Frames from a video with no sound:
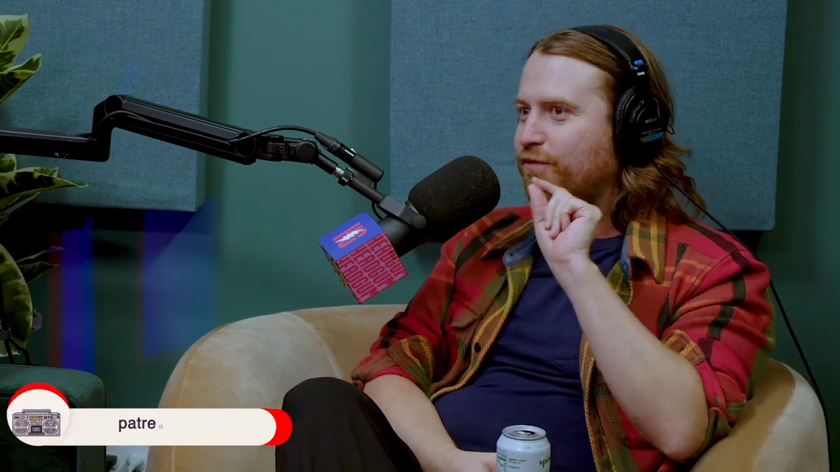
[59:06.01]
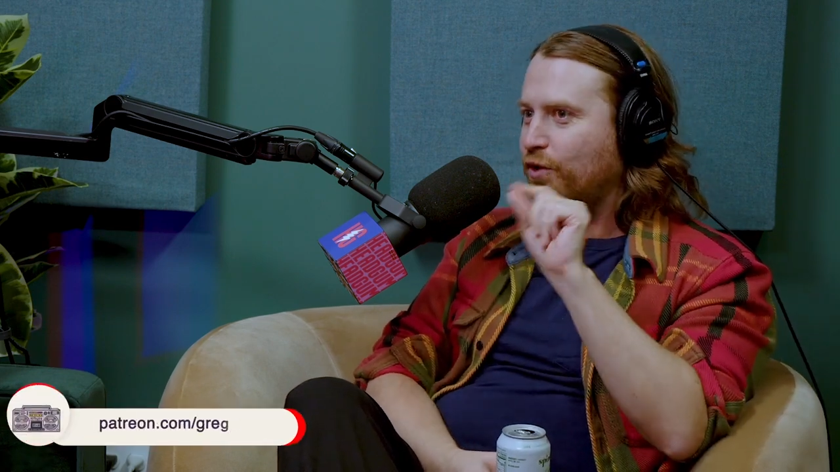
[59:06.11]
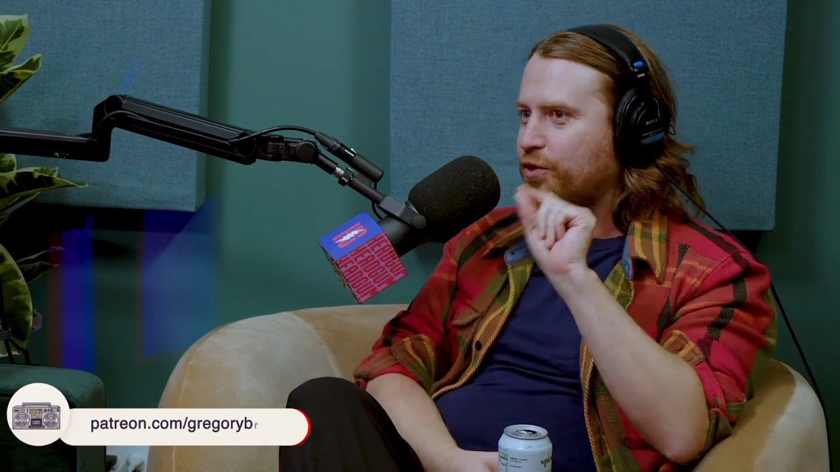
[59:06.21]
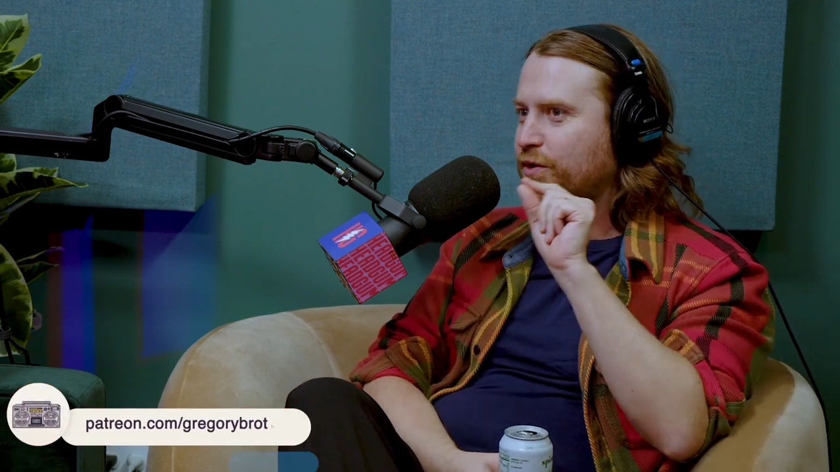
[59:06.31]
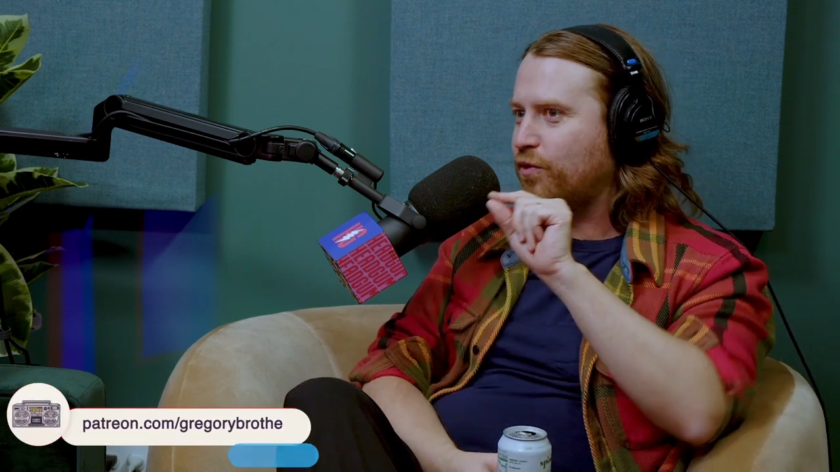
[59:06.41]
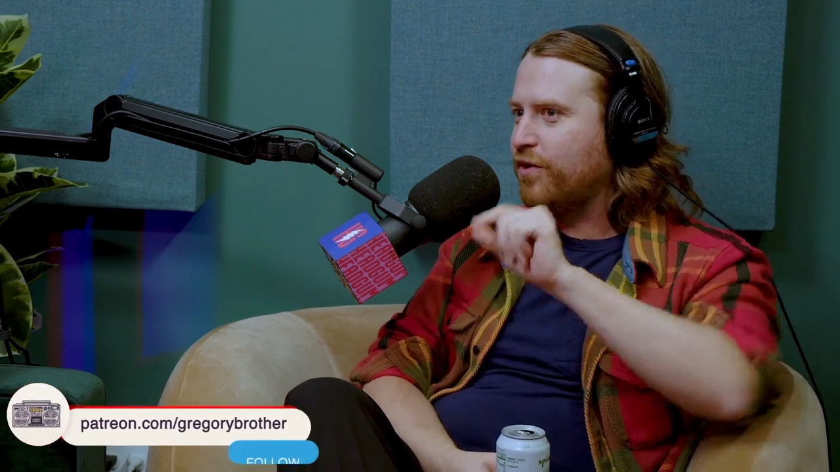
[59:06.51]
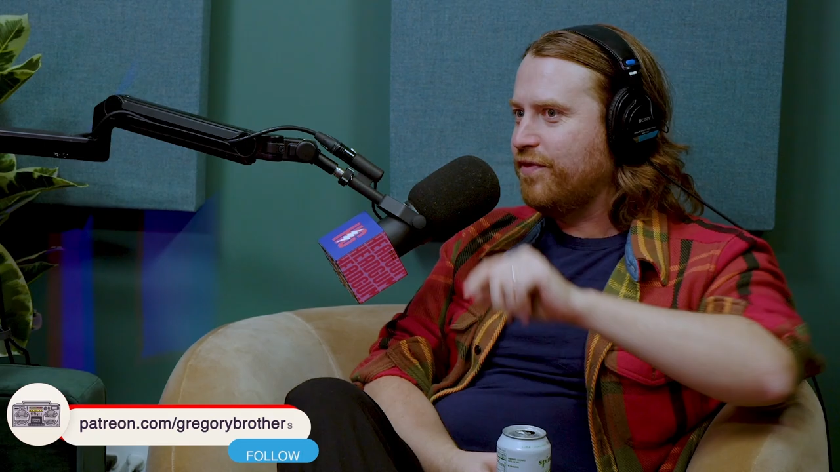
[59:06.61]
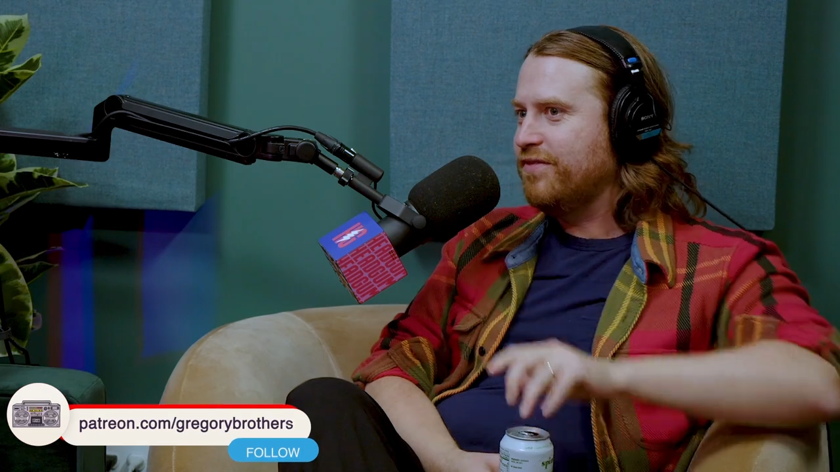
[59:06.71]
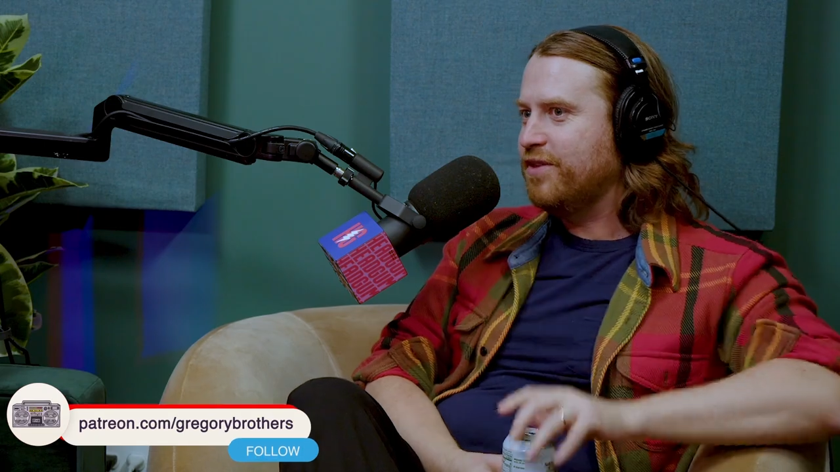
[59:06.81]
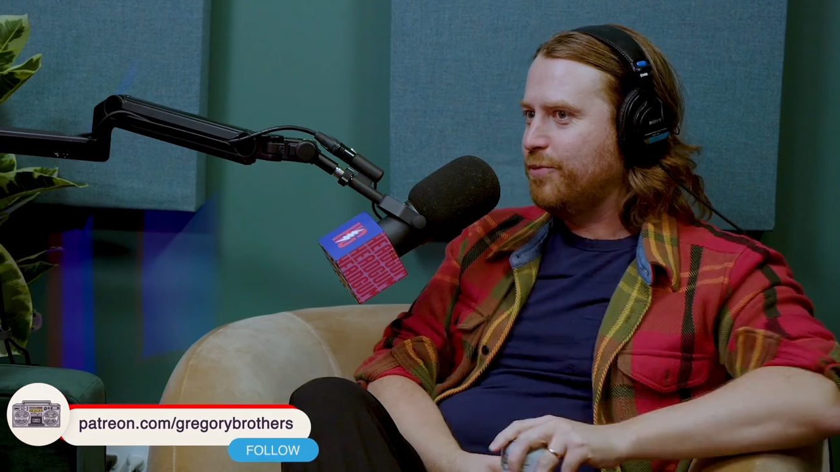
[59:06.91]
full
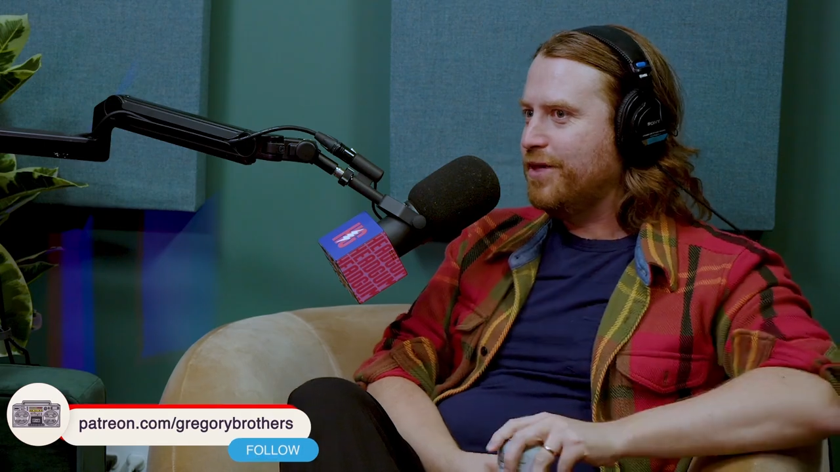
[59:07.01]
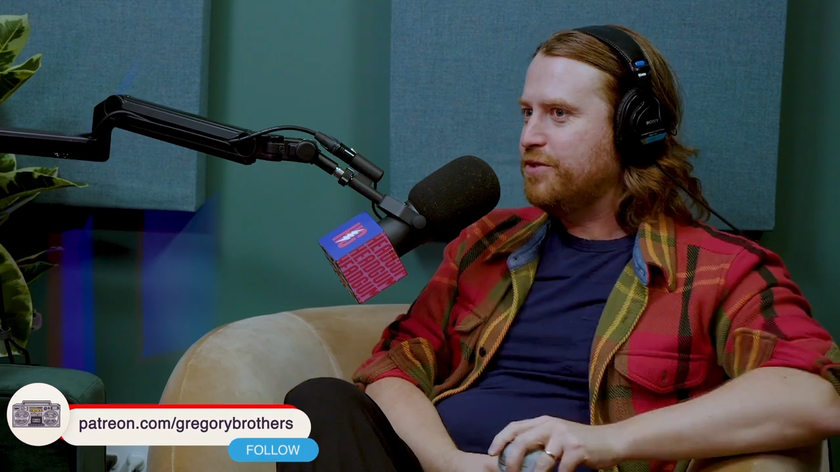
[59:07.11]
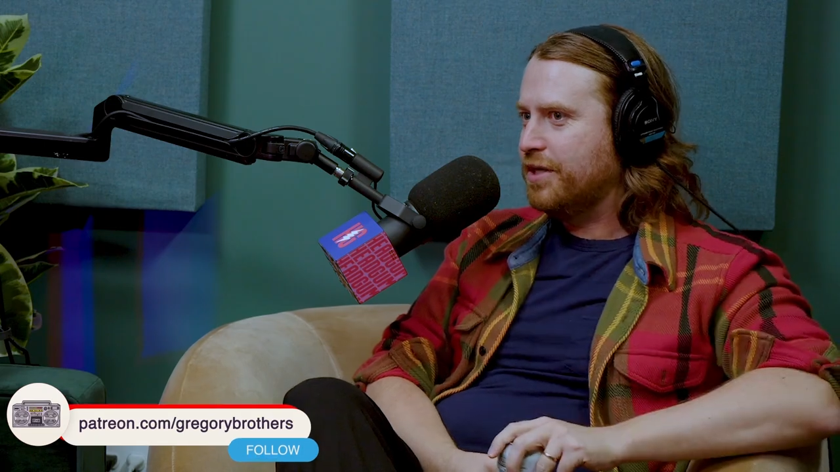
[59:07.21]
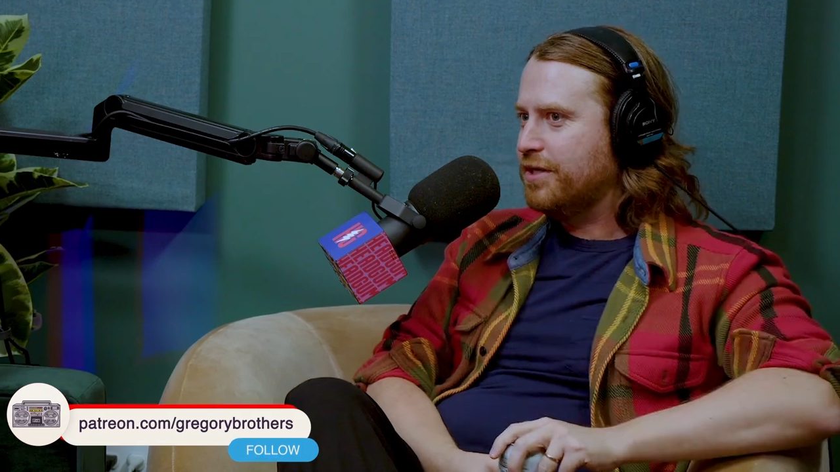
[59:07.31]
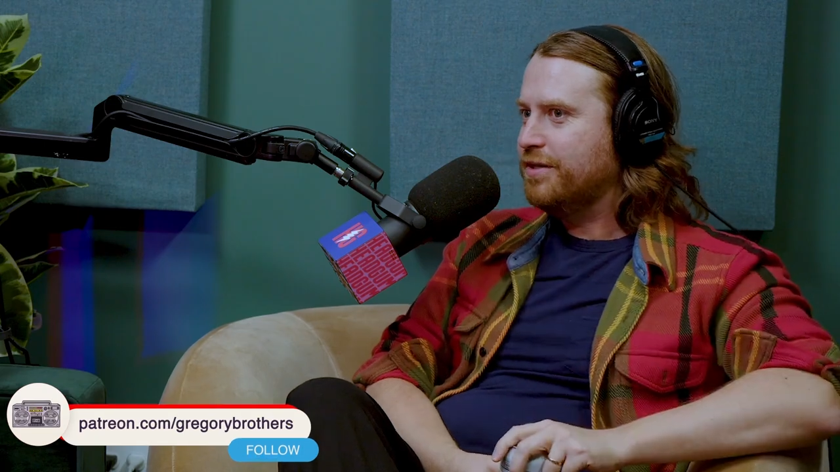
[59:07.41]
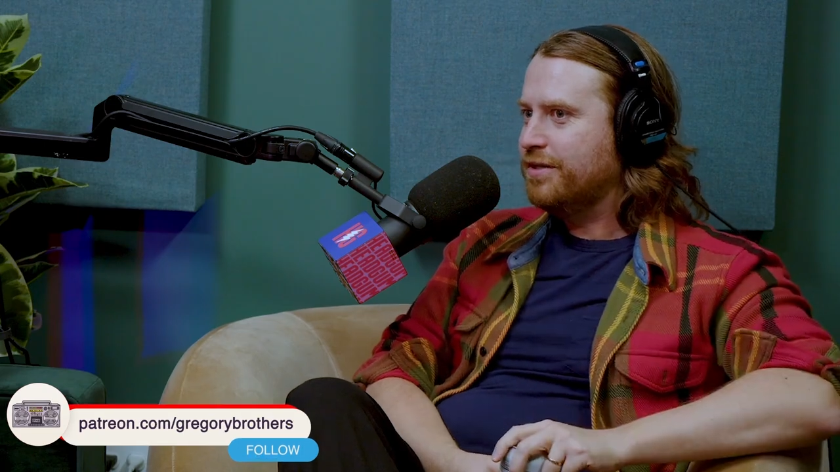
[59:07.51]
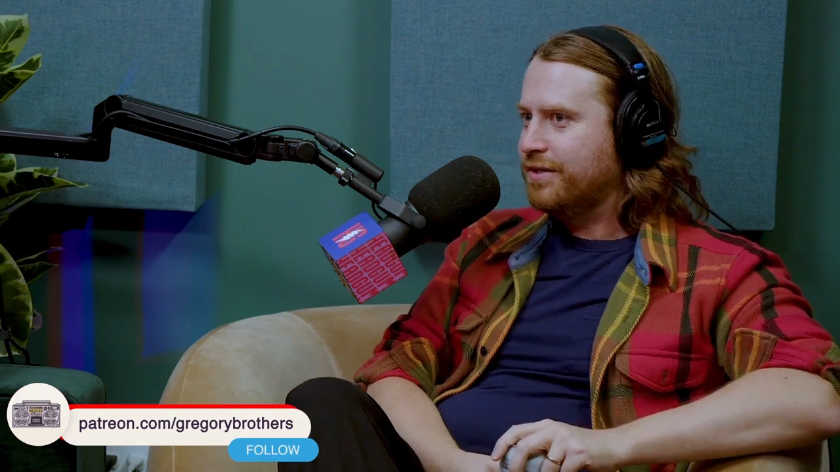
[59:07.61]
345 to the Patreon.